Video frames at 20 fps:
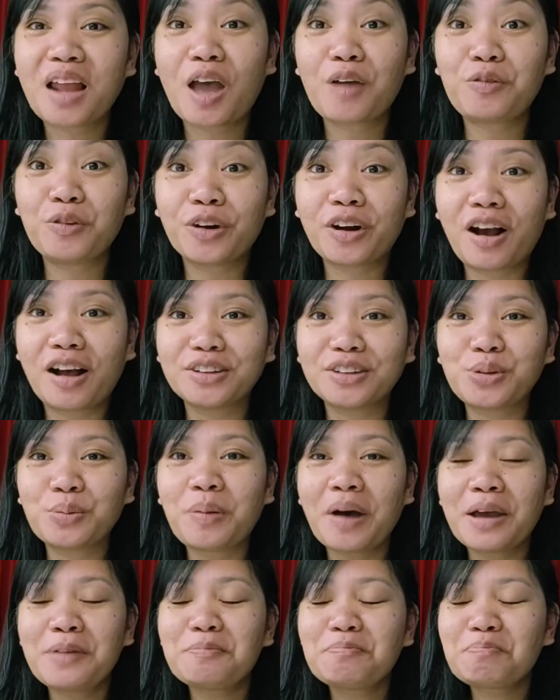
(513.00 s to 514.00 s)
forgot to
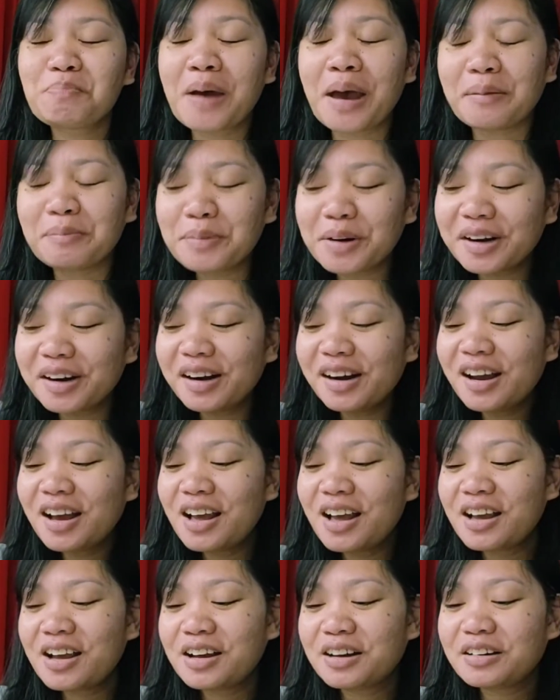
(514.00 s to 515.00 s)
buy pepper.
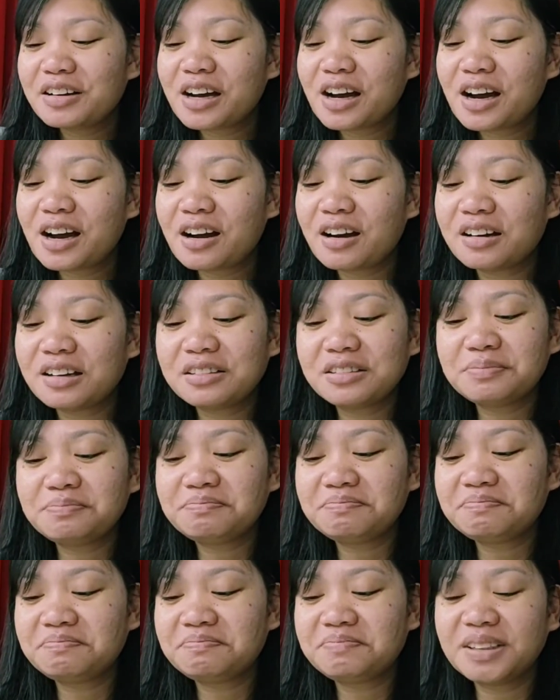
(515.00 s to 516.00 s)

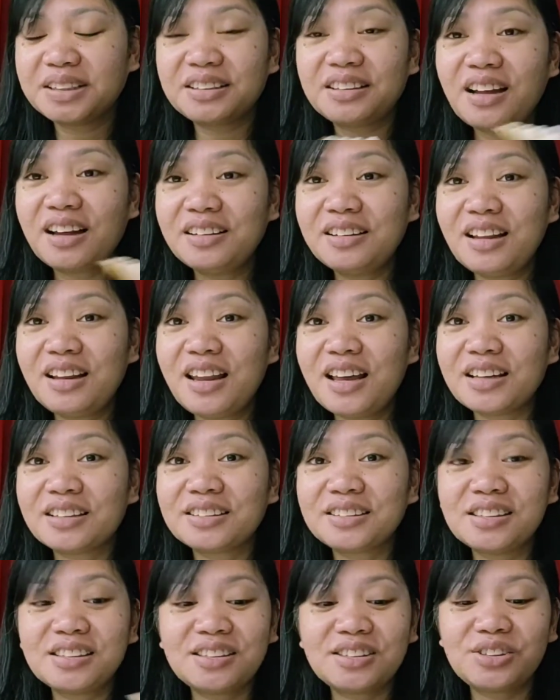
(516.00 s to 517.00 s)
But
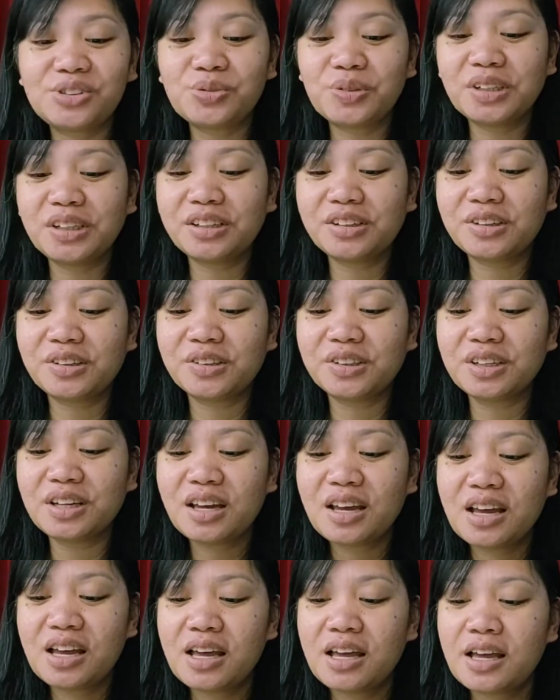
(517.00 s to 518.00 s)
nonetheless, this is really good.
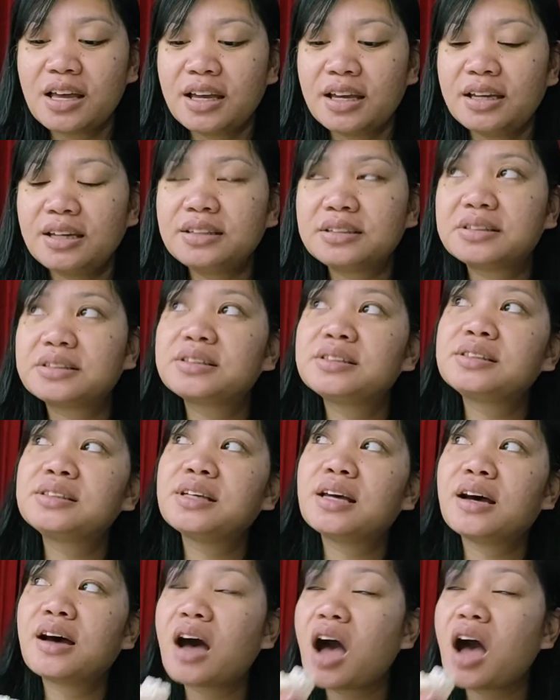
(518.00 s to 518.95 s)
It's